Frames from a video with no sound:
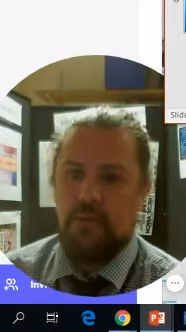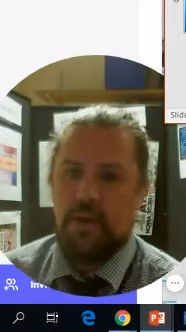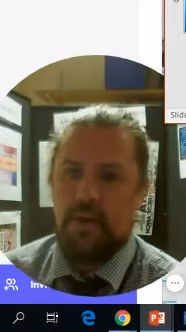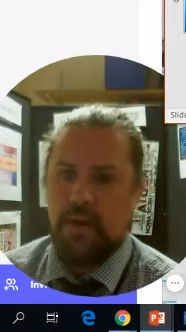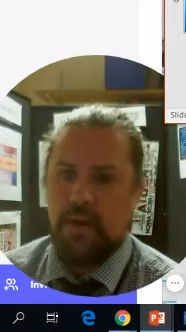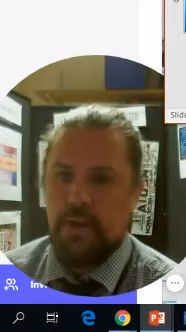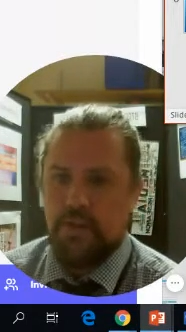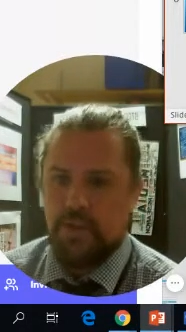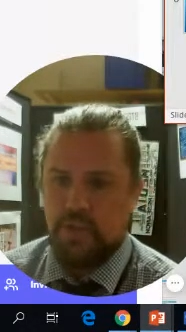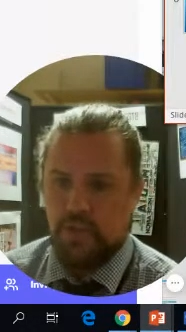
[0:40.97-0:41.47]

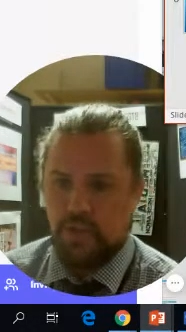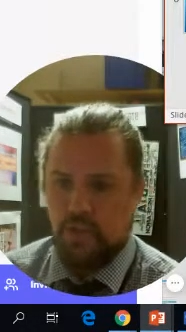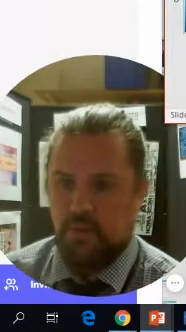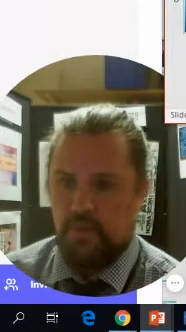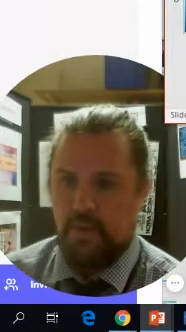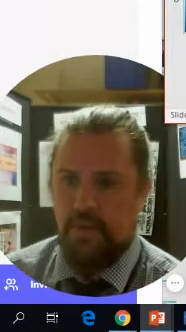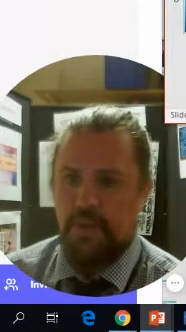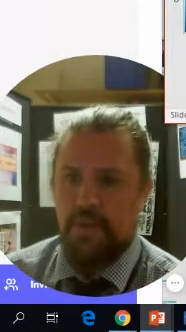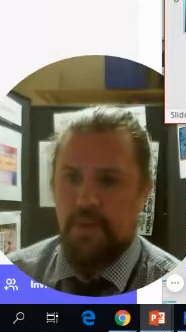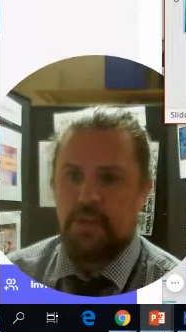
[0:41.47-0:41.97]
And there's just a
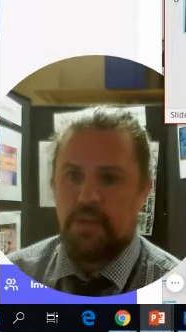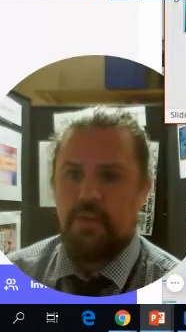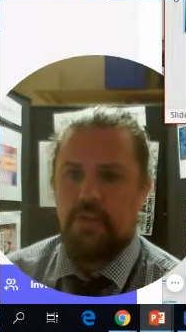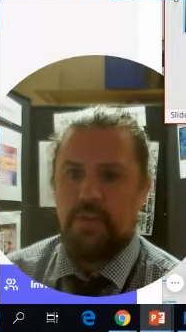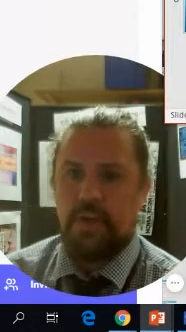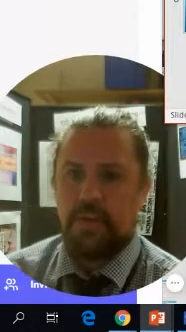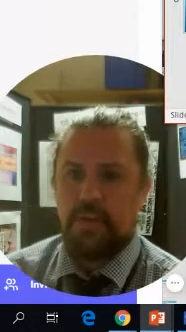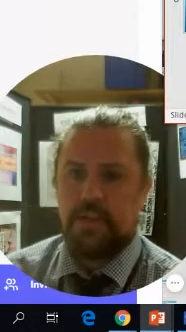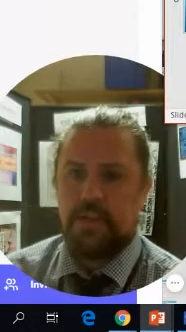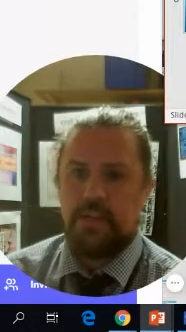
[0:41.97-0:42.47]
couple of things on
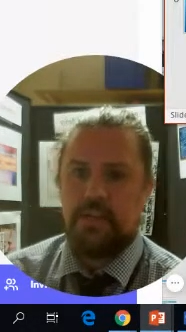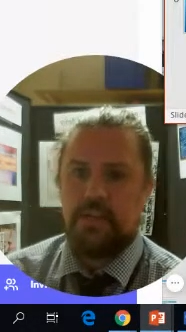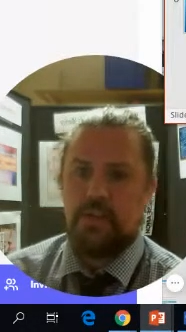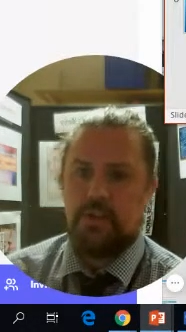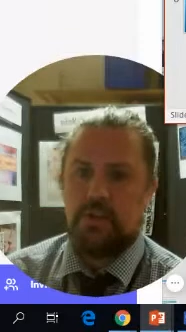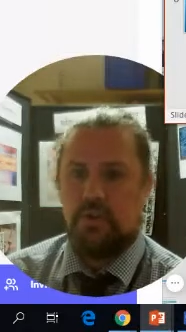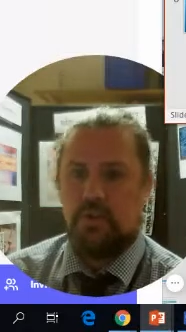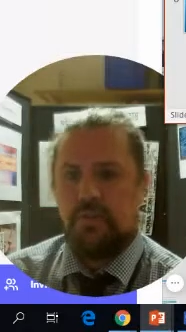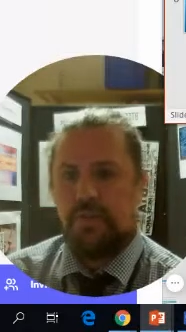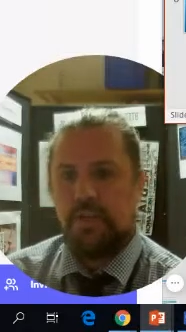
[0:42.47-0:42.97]
there. It says the
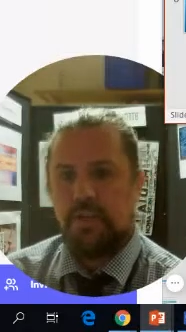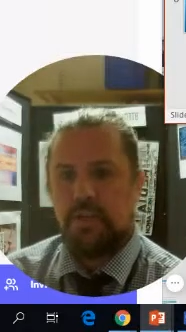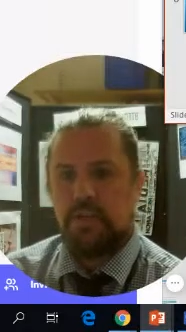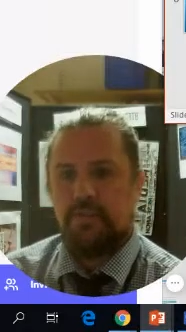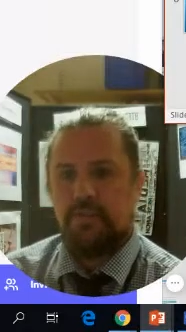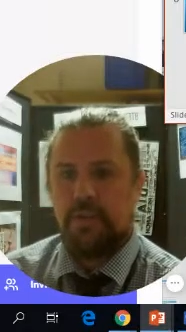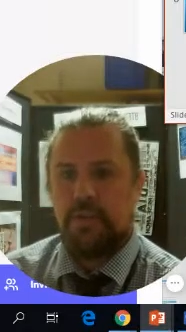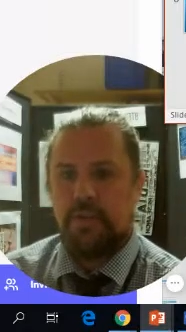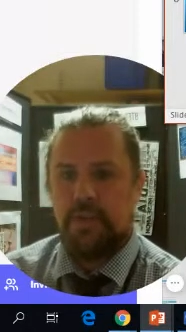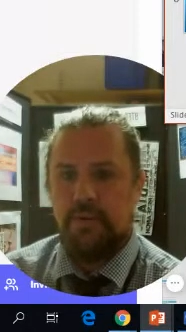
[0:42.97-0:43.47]
sort of things you'll
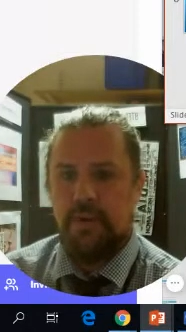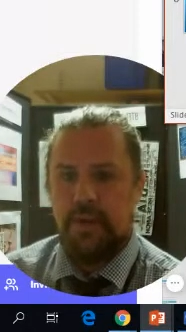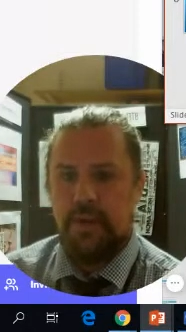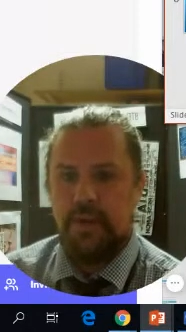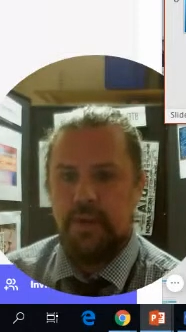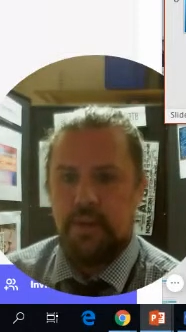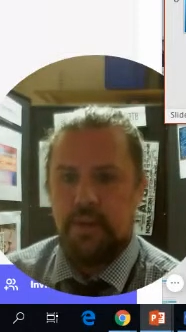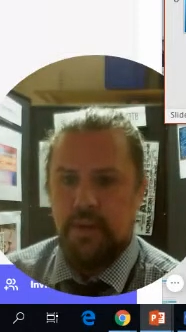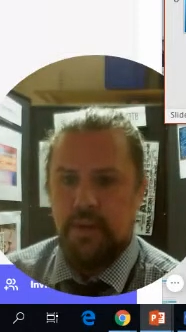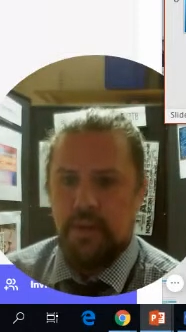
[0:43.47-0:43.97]
be doing
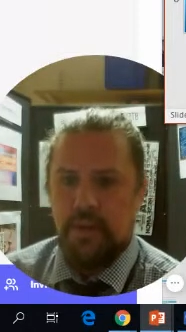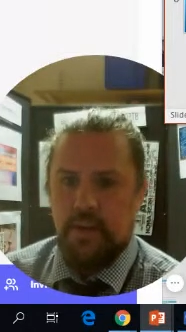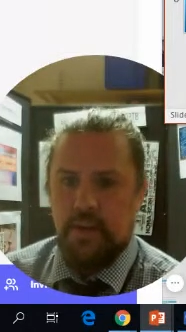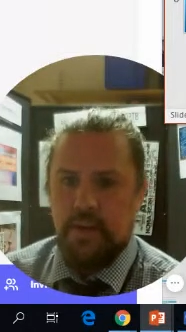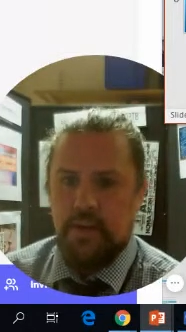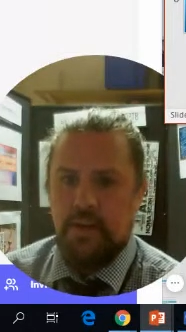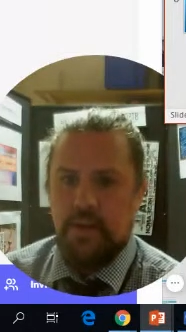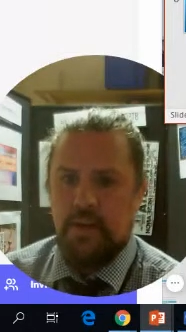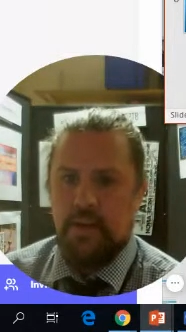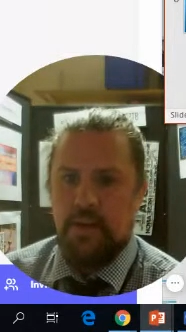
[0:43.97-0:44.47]

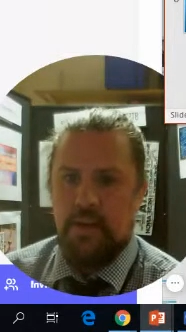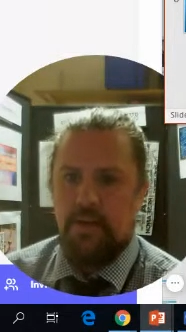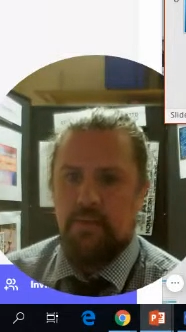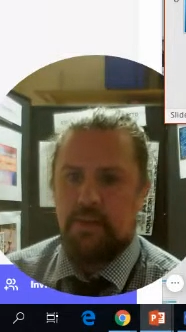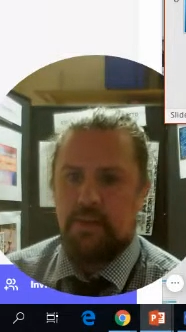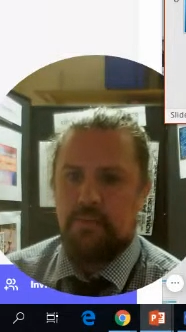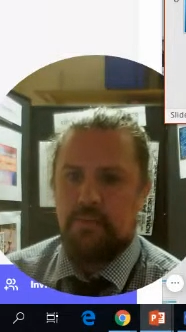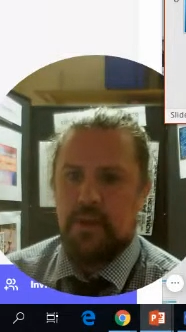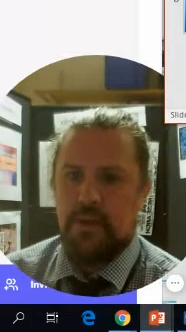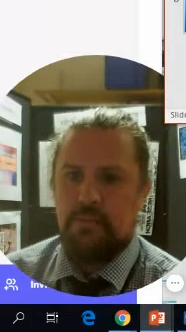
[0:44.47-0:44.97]
and how
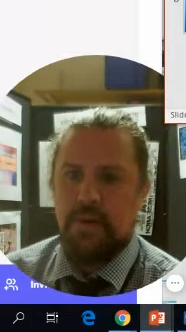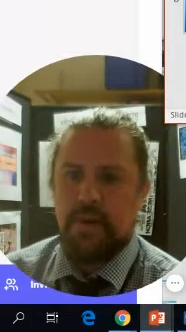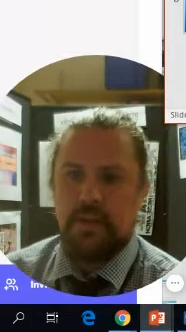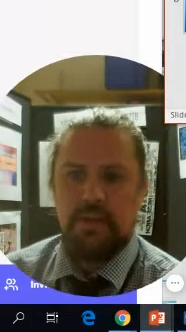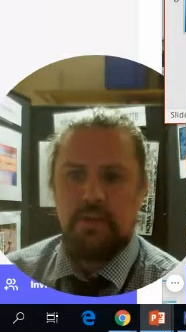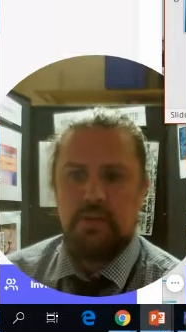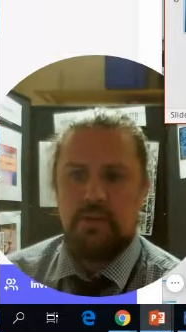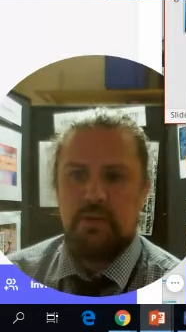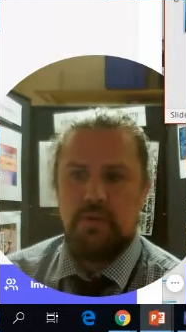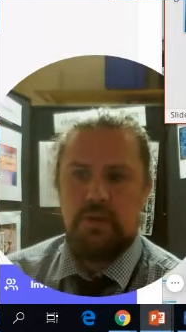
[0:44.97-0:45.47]
to make
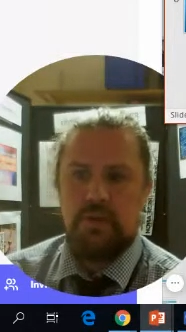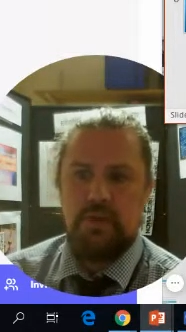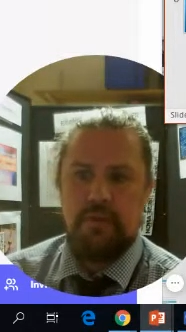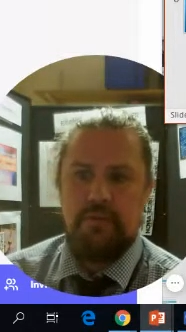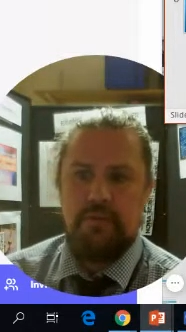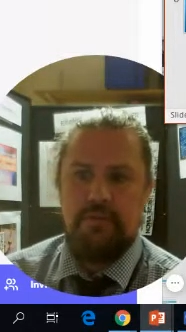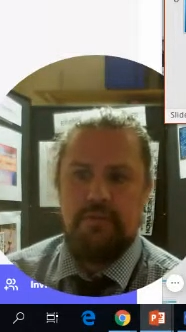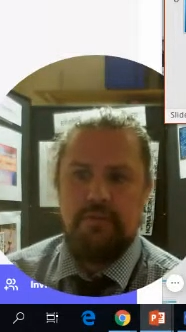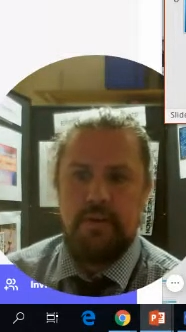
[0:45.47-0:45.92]
best use of